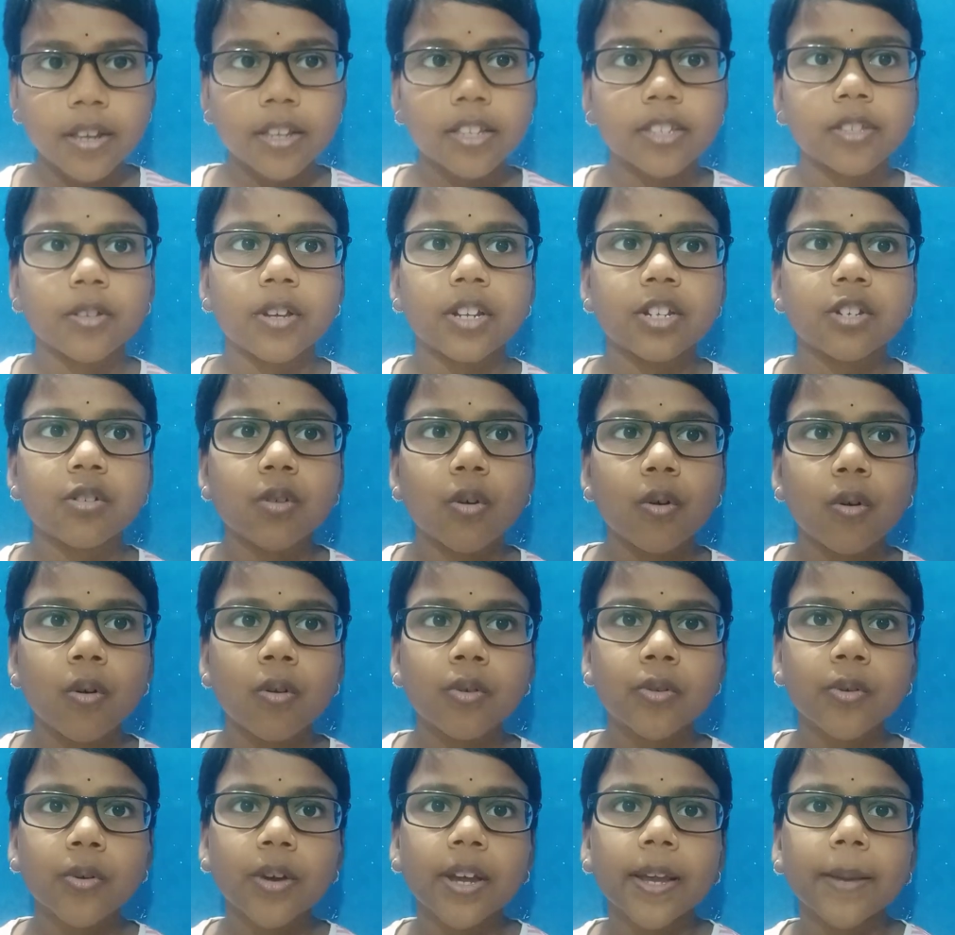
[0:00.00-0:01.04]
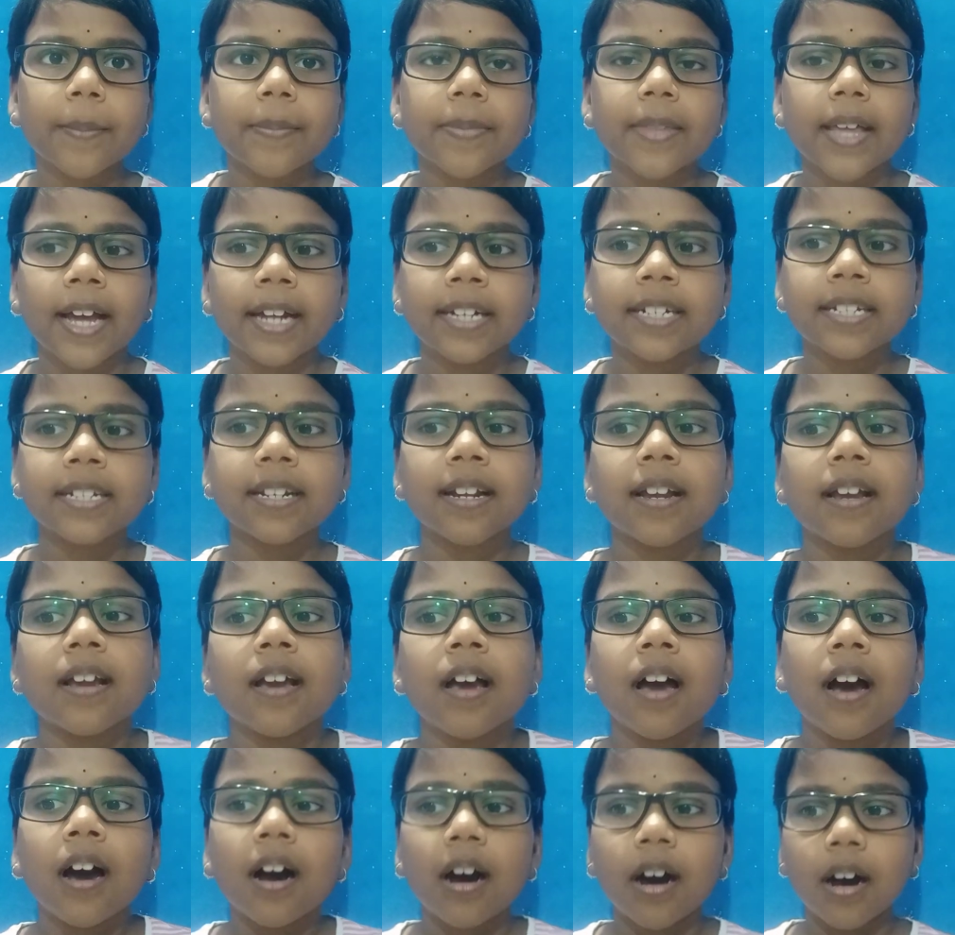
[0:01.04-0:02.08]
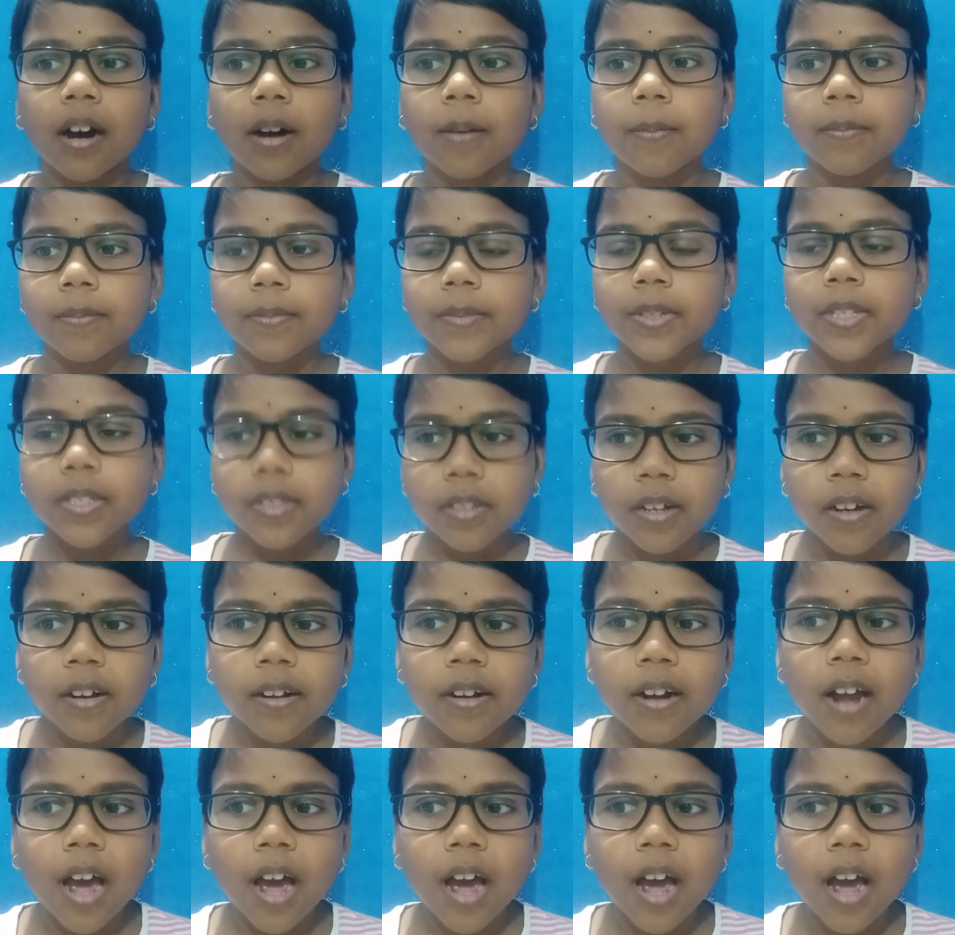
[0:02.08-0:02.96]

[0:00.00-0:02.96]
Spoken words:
So he told to him that, sir,